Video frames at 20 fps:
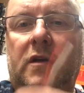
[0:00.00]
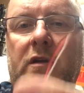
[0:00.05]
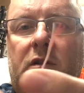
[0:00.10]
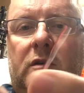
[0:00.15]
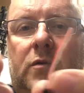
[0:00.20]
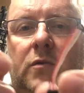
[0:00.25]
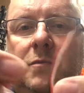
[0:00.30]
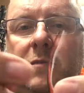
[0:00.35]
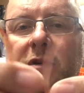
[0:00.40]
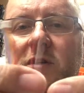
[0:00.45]

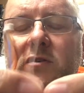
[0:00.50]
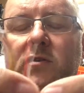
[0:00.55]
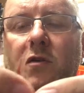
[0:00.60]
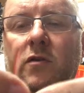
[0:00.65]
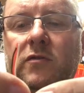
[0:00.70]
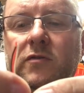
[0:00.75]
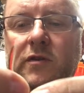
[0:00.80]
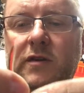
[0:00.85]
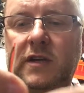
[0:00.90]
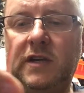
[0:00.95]
you would be
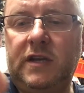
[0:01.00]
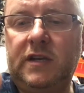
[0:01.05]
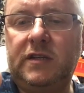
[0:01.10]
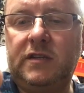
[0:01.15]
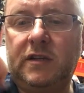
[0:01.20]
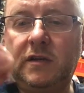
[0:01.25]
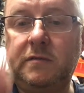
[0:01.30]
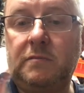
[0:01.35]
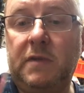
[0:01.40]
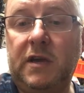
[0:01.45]
soldering
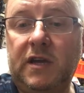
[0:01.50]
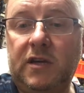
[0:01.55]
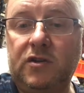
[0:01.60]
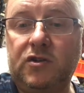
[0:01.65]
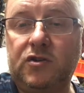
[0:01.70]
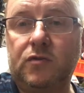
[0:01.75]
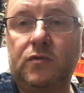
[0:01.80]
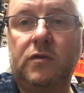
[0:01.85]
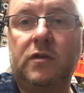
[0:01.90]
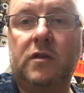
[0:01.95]
these and making
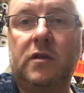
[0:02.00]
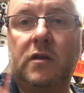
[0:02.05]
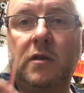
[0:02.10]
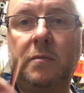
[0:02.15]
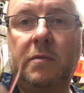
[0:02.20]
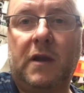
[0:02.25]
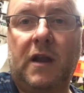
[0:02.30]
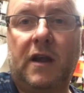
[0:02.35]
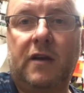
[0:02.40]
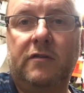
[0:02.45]
sure that the
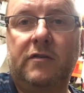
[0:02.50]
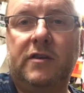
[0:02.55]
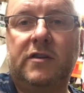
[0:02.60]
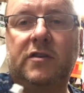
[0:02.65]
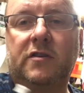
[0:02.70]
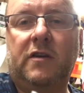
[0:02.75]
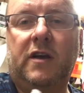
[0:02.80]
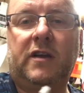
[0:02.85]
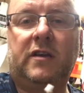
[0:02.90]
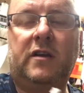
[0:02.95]
polarity is
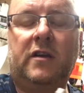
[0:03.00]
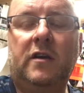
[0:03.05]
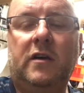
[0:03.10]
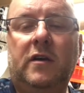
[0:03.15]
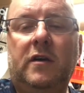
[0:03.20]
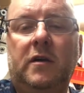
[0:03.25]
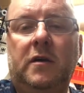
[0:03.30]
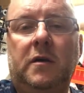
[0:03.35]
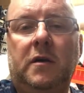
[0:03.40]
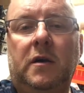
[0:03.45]
correct.
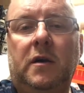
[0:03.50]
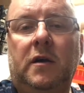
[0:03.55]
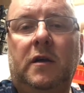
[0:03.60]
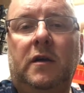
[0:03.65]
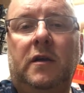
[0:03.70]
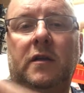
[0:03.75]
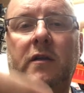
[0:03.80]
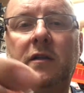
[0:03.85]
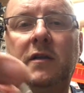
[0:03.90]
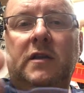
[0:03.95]

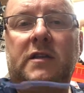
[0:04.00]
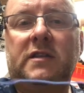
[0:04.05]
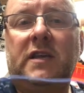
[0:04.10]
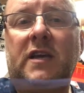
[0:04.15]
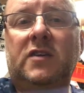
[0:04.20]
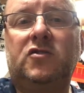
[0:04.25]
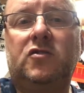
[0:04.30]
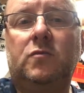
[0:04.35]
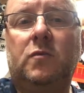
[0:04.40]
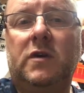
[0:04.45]
There's
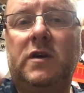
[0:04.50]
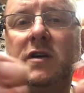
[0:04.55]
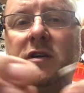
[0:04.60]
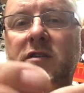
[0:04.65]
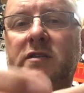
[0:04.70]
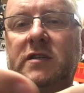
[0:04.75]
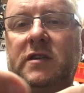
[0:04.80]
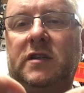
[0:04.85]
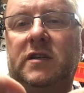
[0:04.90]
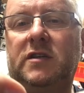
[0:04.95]
extra
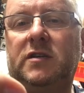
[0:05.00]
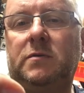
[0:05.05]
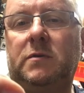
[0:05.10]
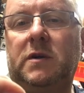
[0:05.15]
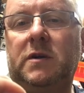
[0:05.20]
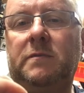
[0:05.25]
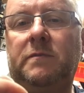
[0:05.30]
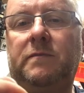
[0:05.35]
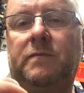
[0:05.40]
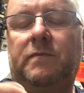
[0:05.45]
wires in this
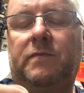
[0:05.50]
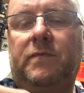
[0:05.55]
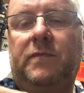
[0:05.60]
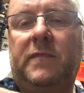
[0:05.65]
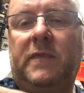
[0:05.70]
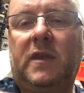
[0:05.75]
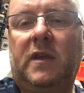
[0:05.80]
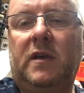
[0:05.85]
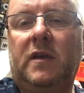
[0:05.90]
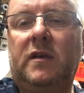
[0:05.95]
one
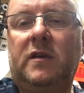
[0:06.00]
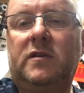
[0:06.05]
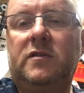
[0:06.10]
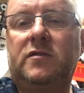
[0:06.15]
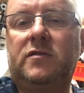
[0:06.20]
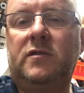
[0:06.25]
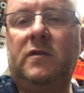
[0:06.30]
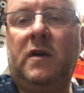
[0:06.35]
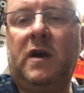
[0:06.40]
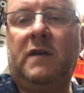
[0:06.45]

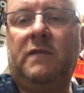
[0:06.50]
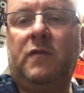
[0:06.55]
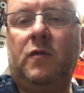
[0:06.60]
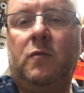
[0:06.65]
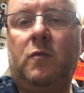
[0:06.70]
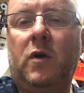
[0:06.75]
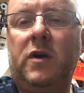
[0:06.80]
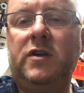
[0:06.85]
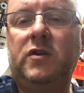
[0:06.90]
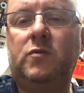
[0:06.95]
because you have a
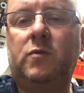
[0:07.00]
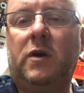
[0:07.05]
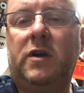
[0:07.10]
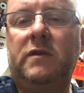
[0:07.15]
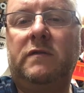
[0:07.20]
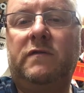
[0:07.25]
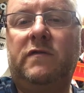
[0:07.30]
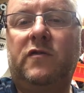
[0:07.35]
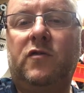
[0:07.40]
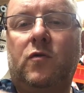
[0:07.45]
white
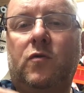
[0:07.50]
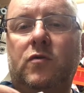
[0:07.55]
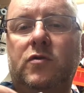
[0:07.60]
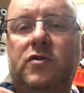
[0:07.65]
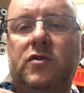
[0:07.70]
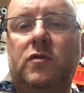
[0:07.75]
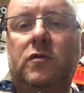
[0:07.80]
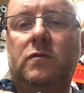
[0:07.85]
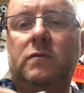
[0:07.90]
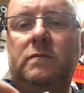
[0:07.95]
one for
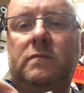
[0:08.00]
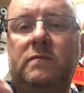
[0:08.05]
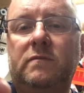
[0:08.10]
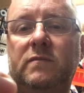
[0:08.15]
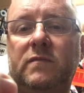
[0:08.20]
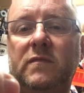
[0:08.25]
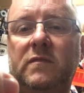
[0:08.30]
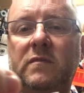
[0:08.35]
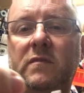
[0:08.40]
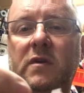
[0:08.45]
audio.
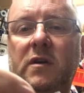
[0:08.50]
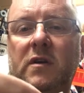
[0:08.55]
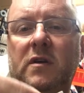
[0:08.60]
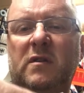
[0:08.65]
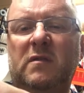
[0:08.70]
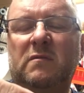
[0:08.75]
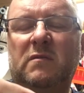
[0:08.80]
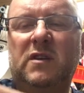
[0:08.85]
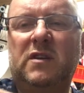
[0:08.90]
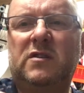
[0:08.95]

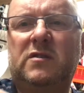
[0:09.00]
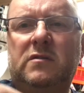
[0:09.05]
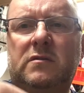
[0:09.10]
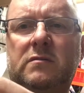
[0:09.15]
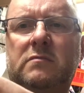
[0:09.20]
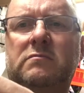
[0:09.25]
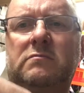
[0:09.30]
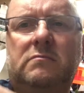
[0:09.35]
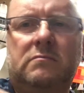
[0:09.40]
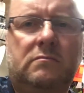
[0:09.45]
Which,
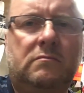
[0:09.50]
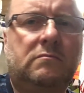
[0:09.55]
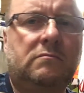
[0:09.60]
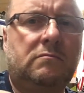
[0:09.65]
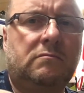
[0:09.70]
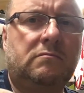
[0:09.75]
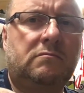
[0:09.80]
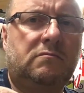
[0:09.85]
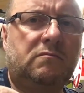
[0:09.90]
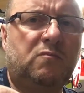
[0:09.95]

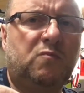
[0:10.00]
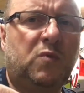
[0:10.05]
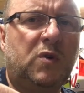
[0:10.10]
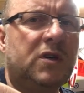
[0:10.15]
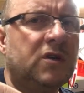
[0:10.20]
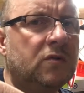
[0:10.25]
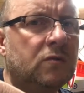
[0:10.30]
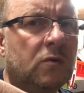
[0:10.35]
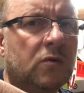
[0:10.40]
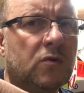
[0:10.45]
why
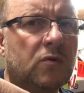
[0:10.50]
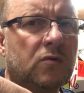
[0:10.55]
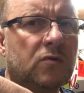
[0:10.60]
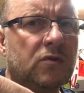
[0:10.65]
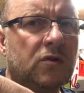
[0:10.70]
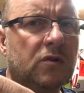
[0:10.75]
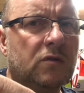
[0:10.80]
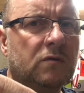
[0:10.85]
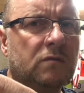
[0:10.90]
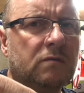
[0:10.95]
do you want
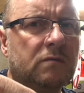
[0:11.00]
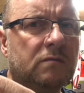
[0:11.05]
audio?